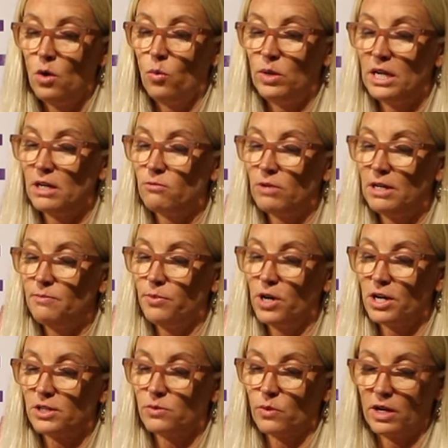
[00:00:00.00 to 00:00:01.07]
We can read
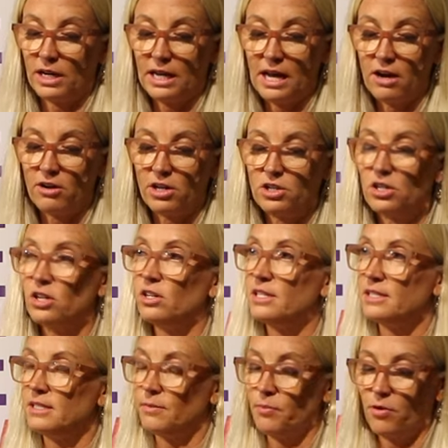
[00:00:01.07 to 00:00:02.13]
books where a character
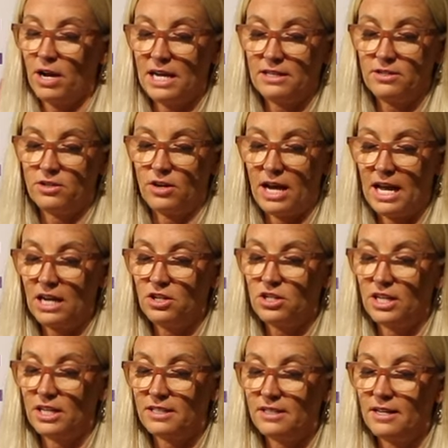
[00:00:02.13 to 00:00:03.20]
is depressed or
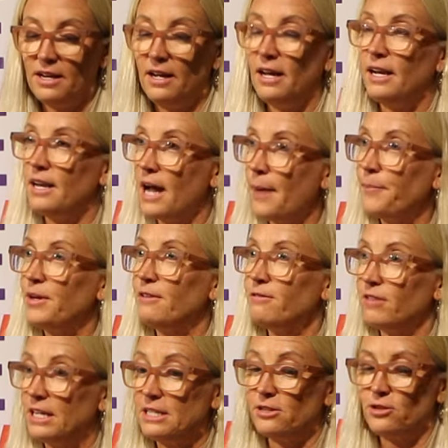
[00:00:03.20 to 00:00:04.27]
anxious and not be
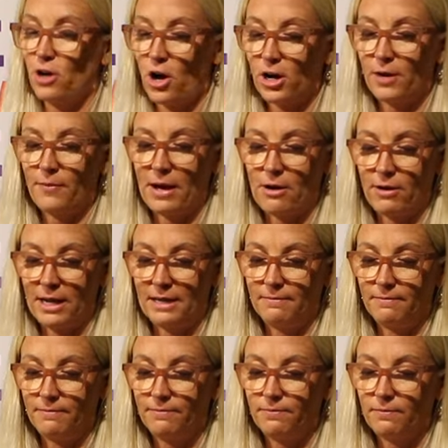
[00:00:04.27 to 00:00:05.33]
afraid to talk about it.
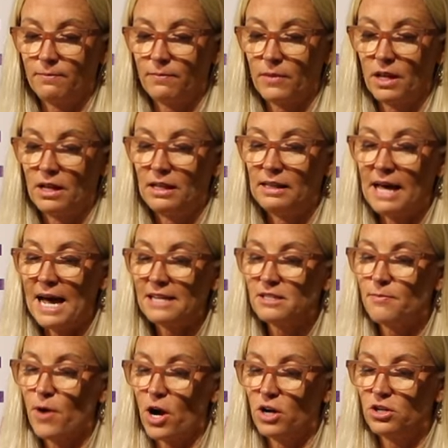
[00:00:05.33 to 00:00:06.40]

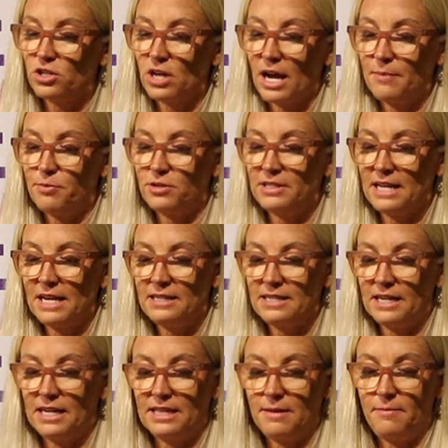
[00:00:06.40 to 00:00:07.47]
Last March, I
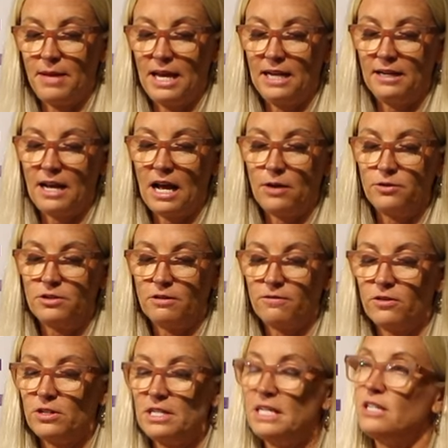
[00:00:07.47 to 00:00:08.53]
presented at the Maine Council
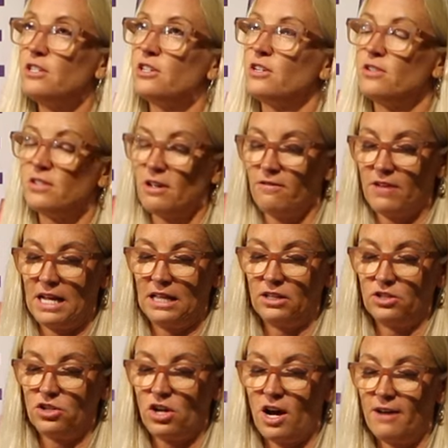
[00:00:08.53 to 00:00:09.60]
for Teachers of
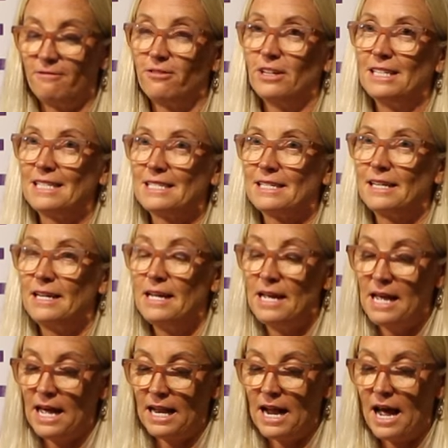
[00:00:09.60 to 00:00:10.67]
English conference,
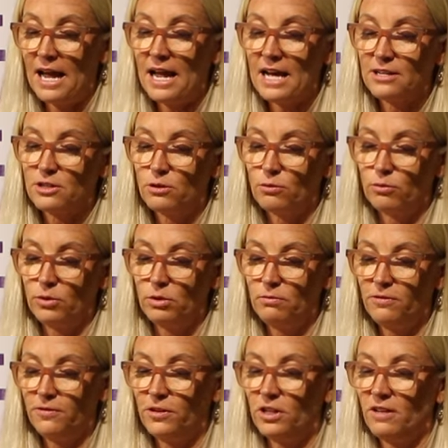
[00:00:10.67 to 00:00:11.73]
and I asked a
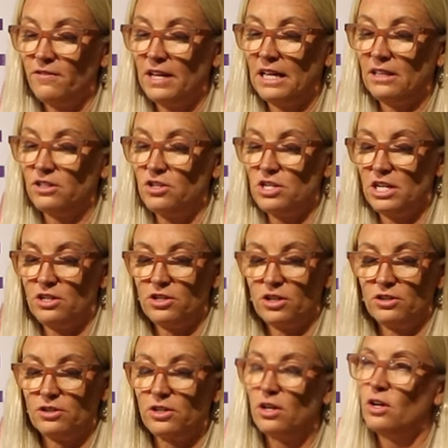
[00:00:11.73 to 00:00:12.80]
room full of English
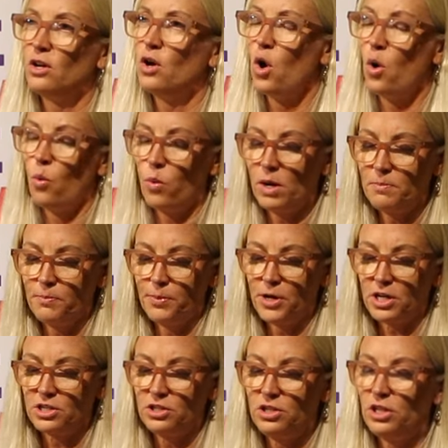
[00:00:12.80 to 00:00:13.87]
teachers, what
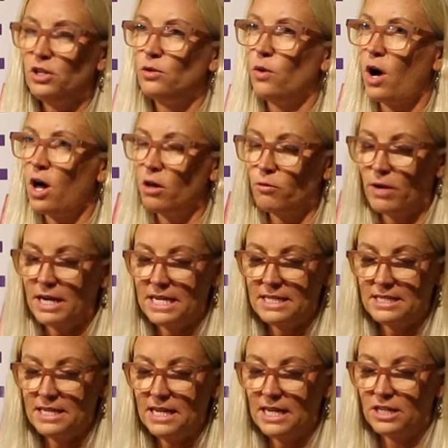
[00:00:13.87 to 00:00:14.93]
books do you already
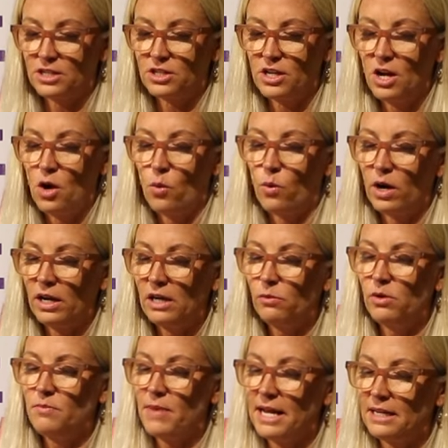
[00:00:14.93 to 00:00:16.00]
teach where it
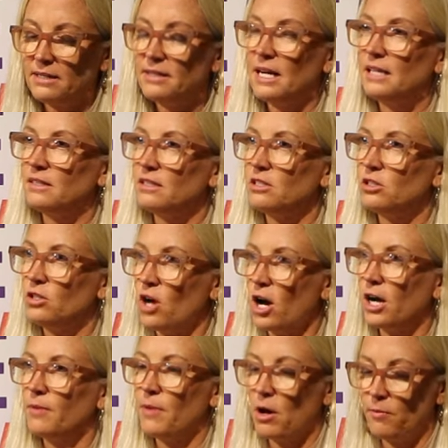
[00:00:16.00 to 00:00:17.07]
would make sense to
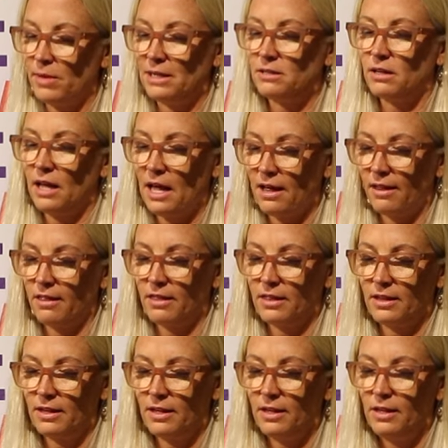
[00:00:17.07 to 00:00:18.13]
talk about mental health?
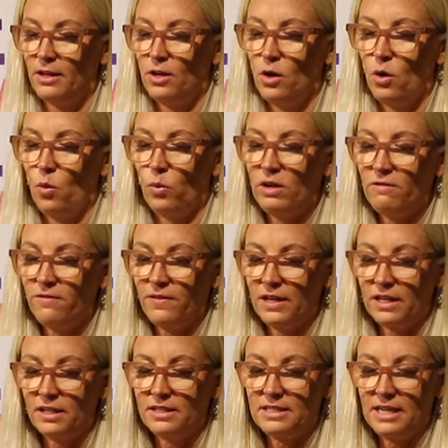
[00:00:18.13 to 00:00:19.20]
We
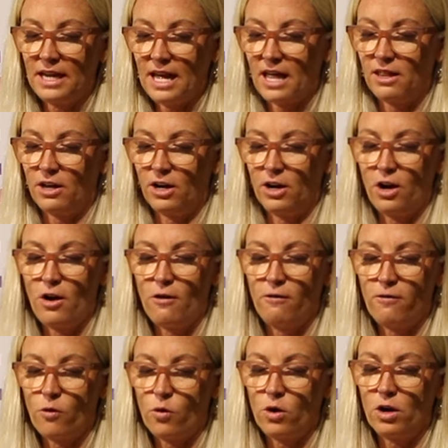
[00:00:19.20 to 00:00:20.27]
filled together
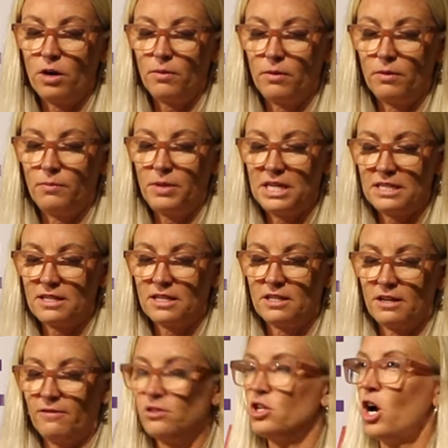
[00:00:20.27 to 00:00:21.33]
four pieces
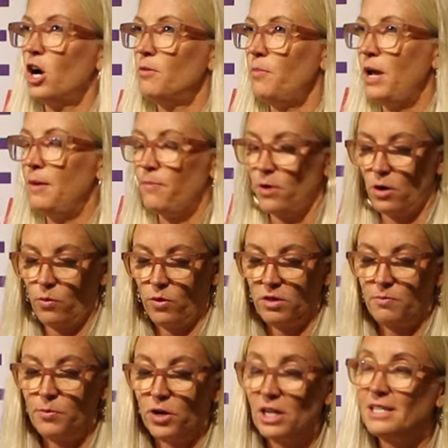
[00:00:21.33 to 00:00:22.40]
of chart paper
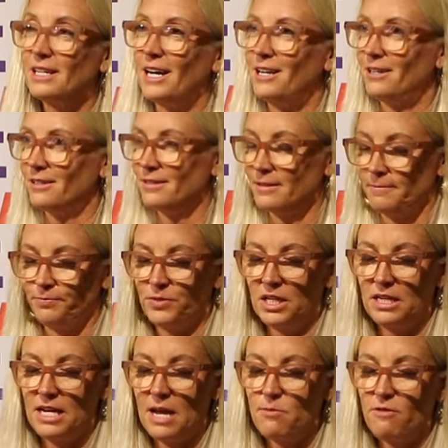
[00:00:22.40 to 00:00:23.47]
with book titles,
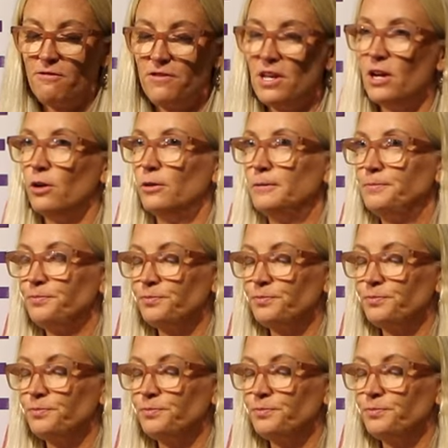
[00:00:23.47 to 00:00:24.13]
to name a few.